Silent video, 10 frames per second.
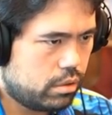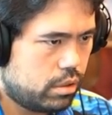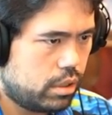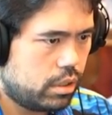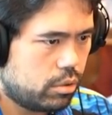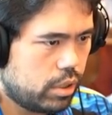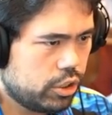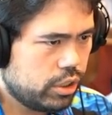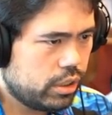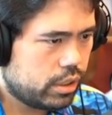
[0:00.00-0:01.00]
Okay, the
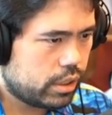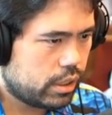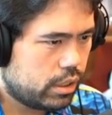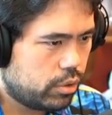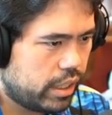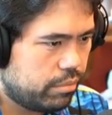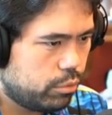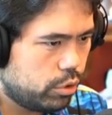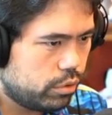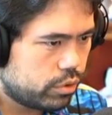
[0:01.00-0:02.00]
question is, do I have
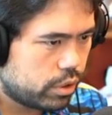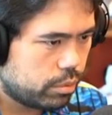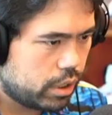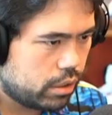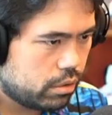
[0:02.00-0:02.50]
moves? Okay, wait.